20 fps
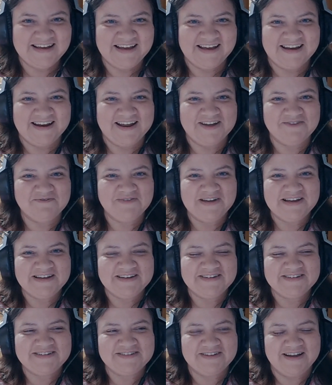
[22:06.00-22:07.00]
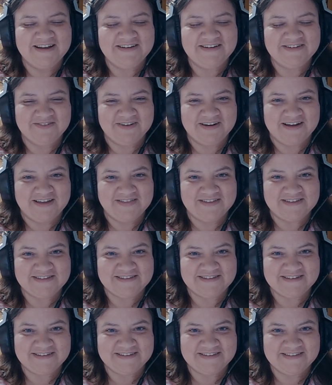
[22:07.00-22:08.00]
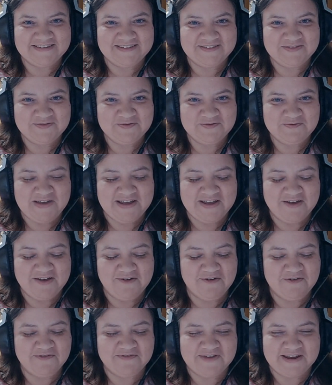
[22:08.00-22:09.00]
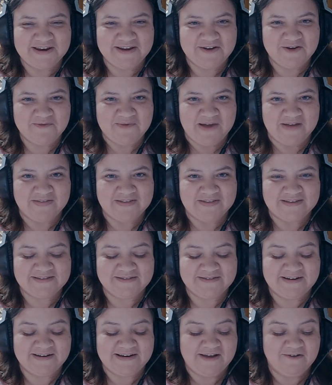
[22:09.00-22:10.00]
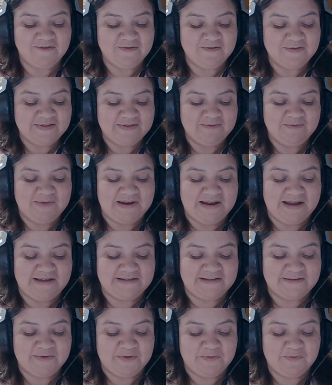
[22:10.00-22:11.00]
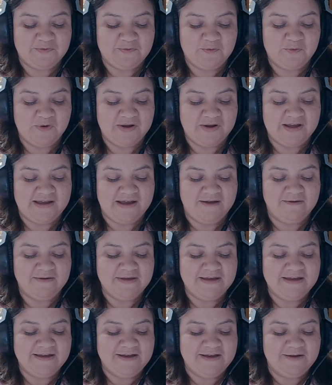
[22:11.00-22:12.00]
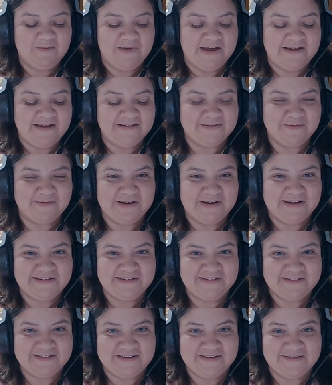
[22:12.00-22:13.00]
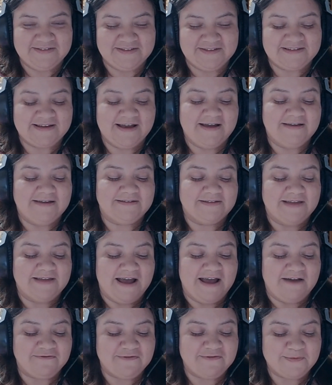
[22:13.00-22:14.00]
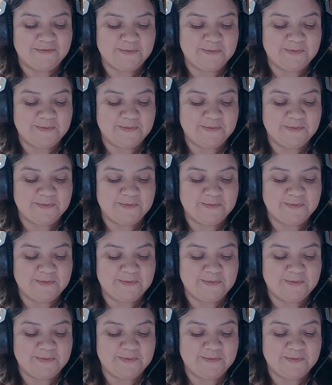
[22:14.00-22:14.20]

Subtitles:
And I'm trying to work on this, making a whole video about this right now, but it hasn't been working out. But I just wanted you to hear this guy's laugh.